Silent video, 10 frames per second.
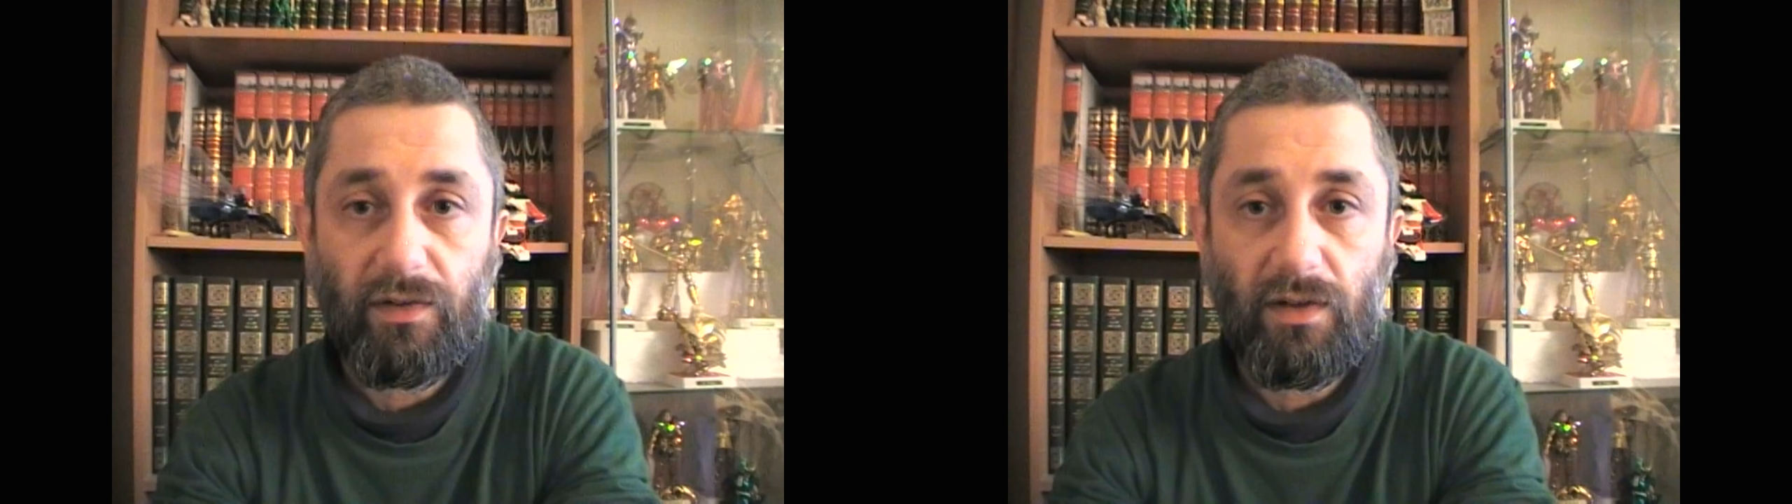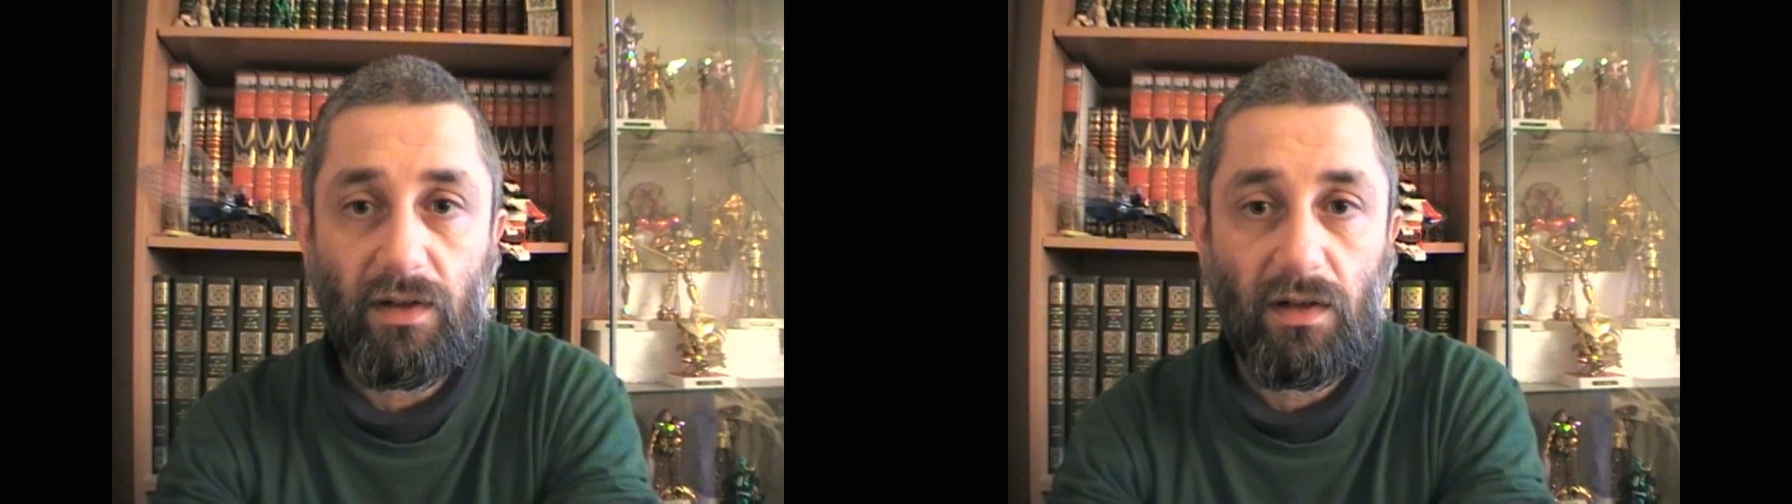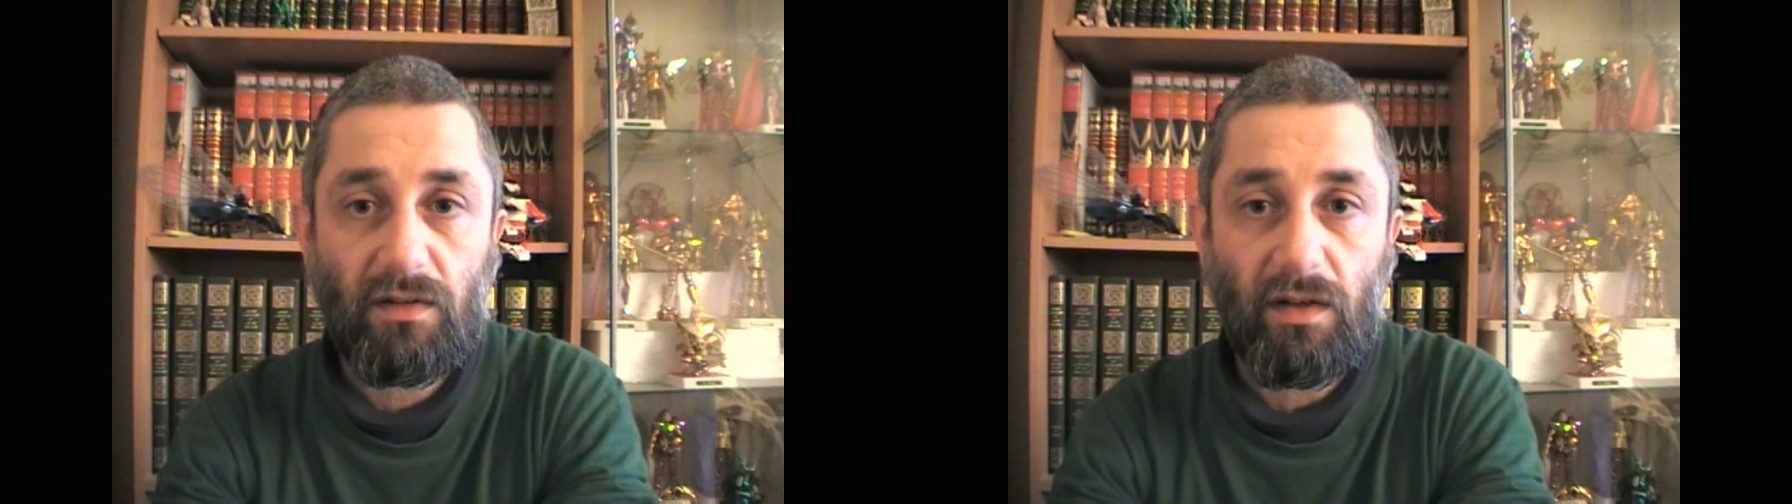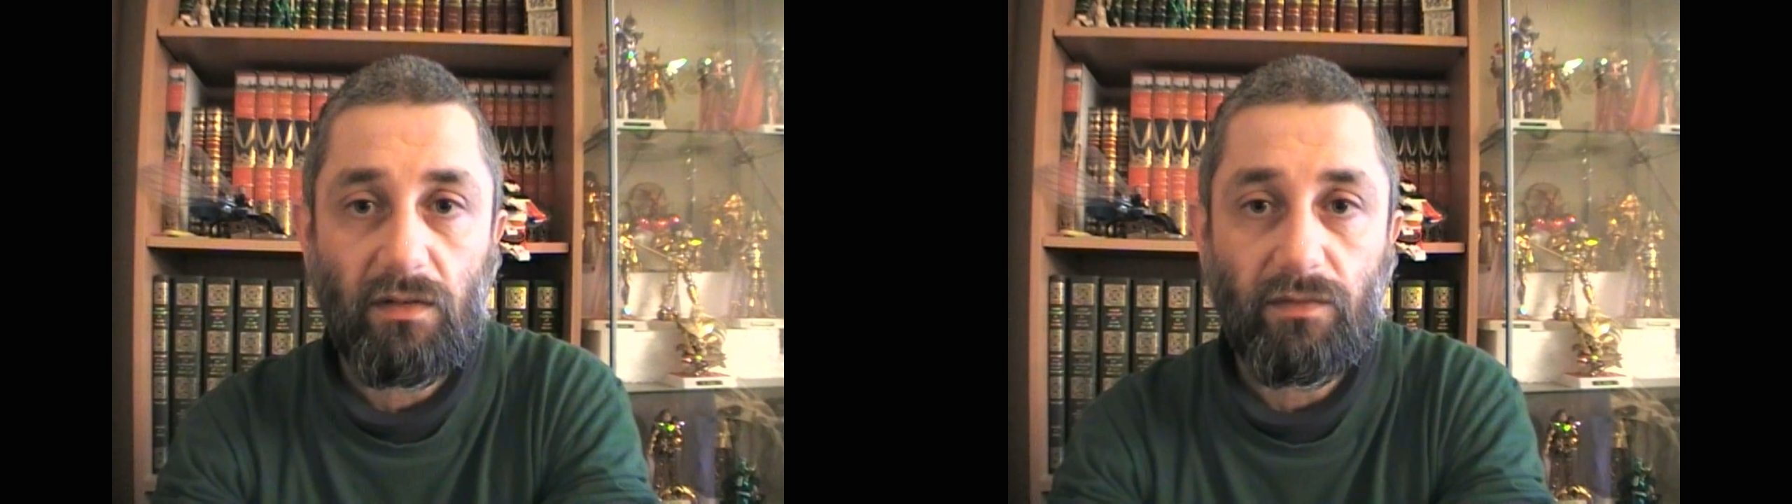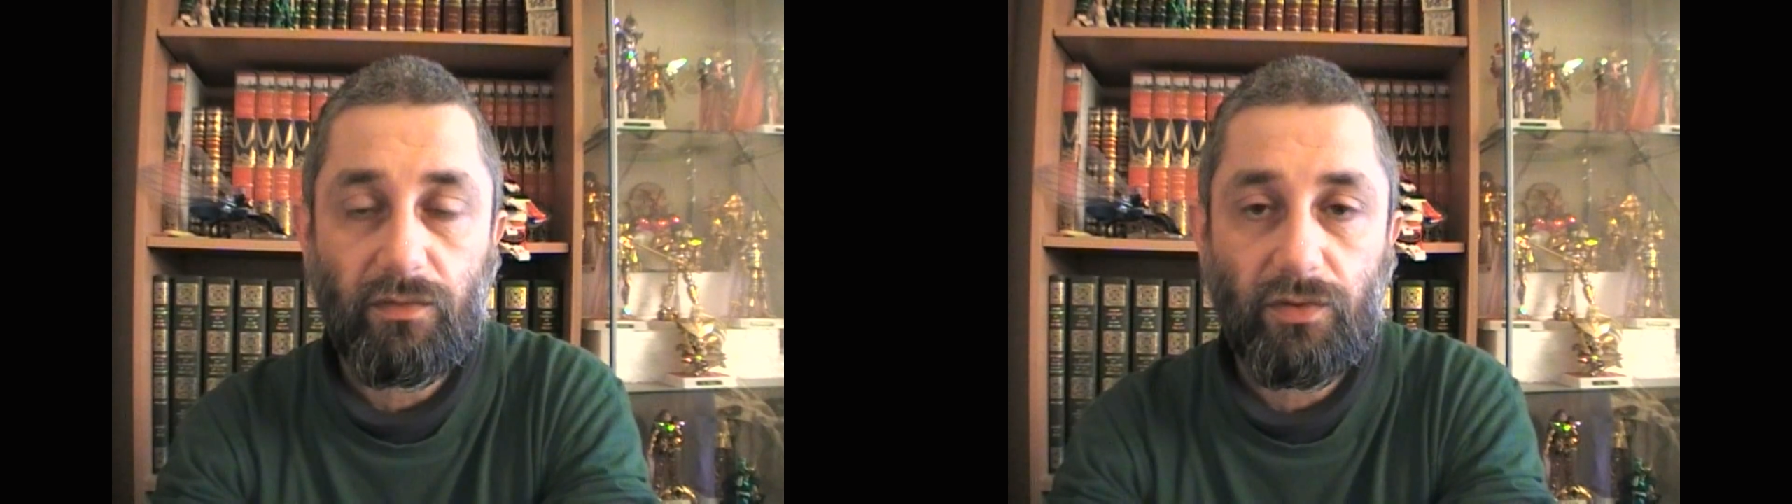did like
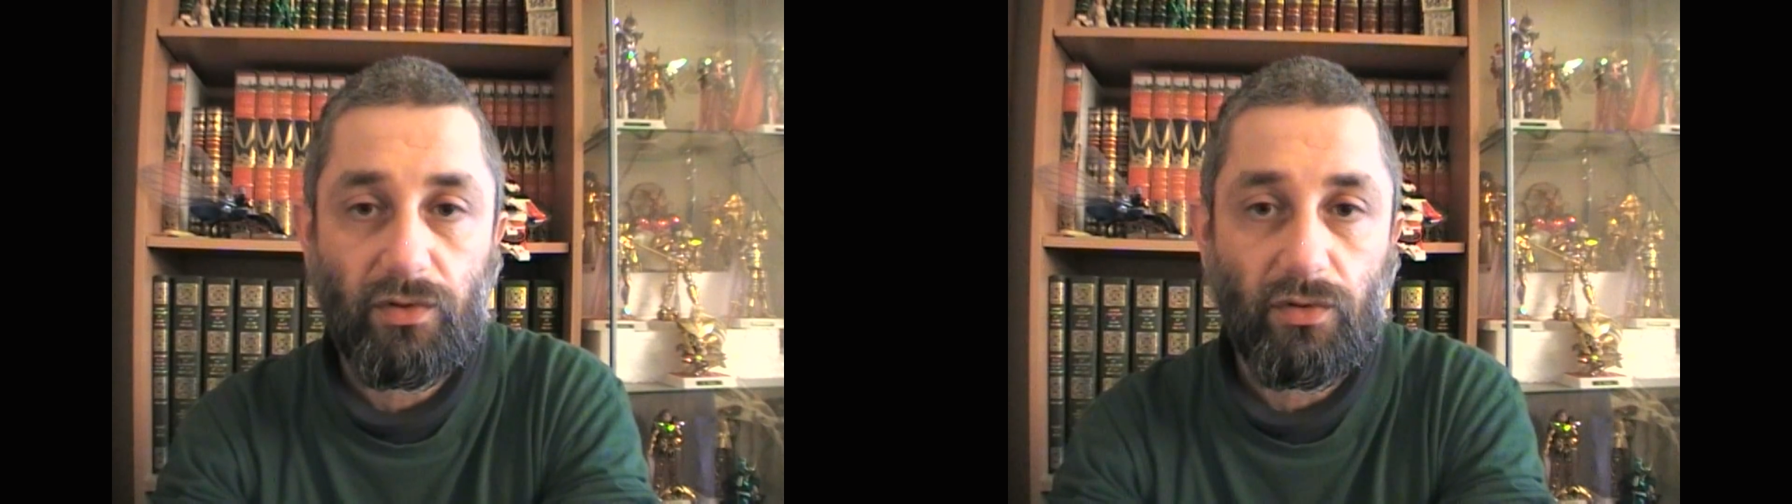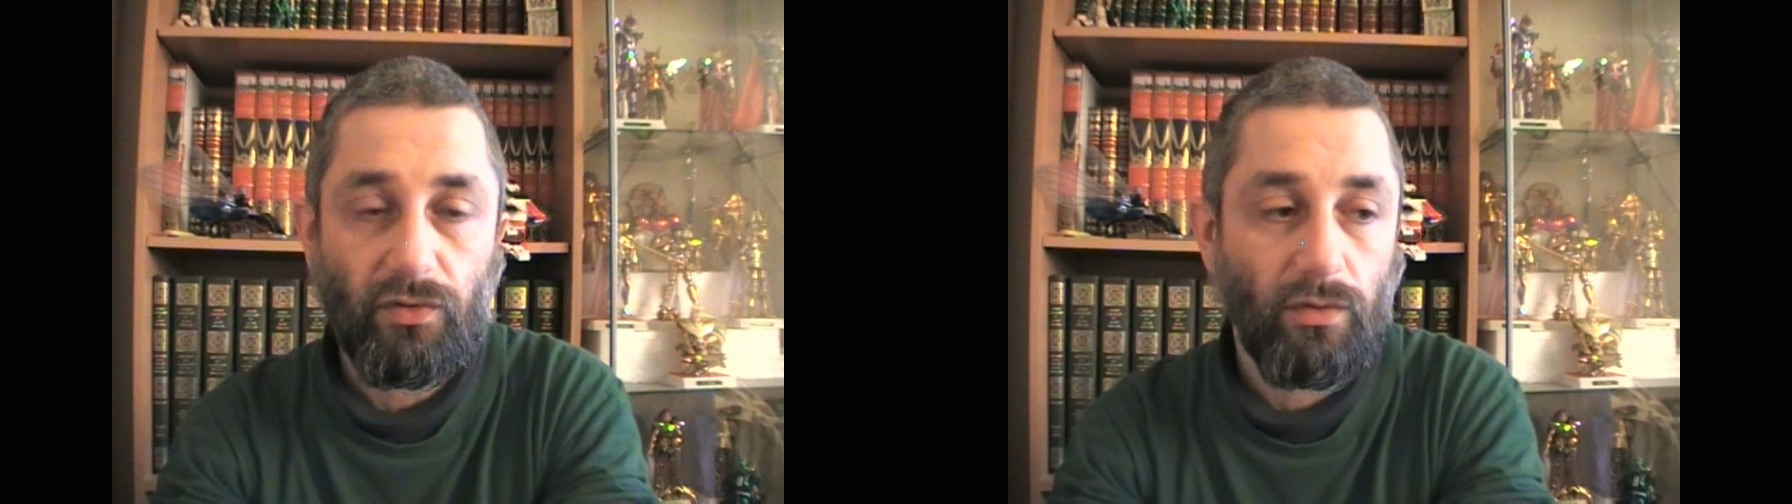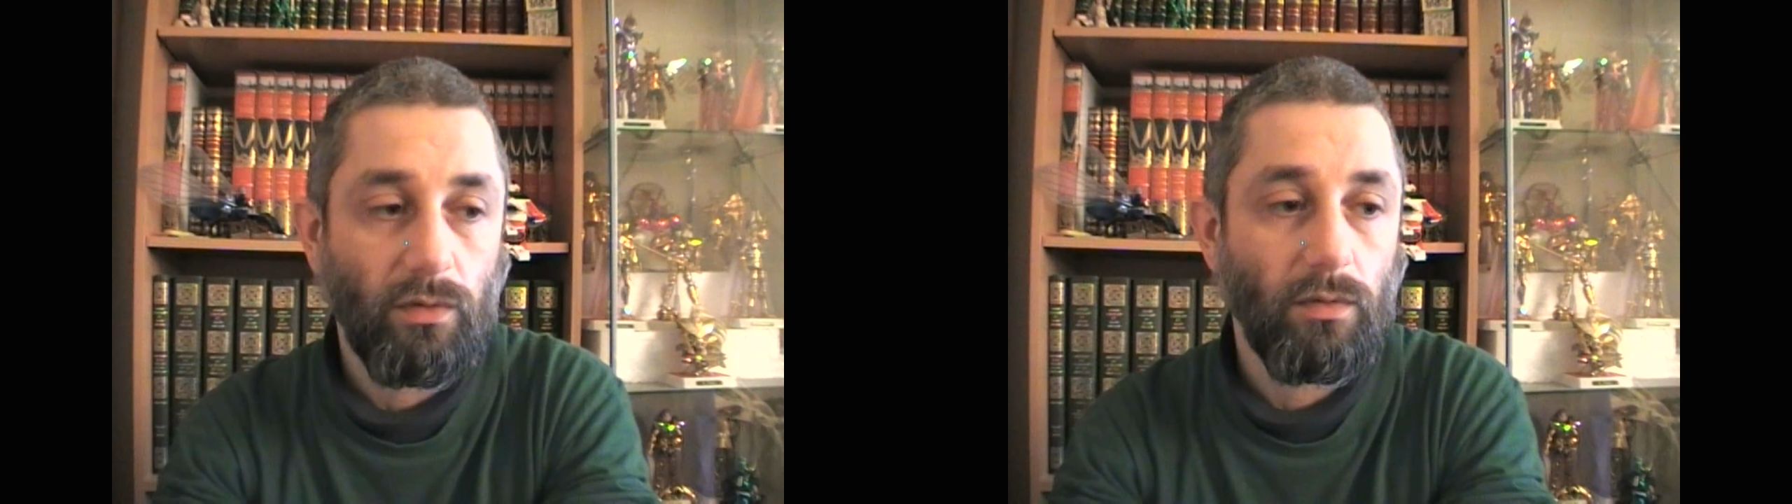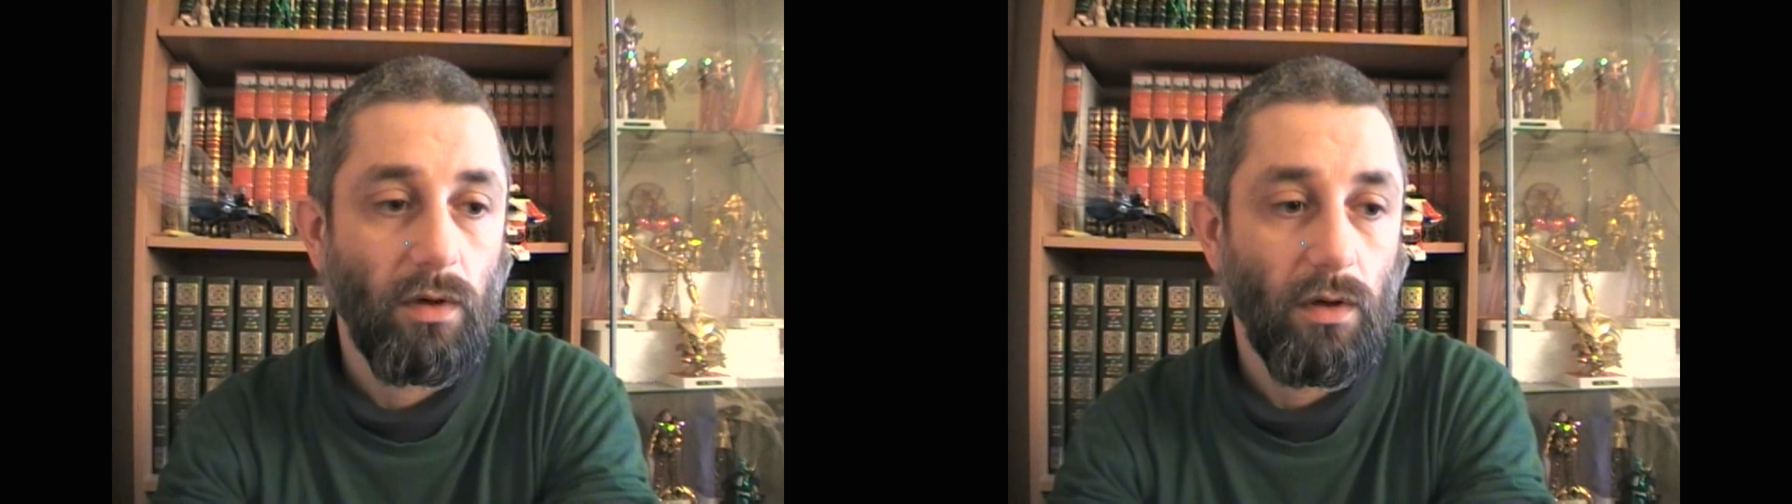10-15 years ago.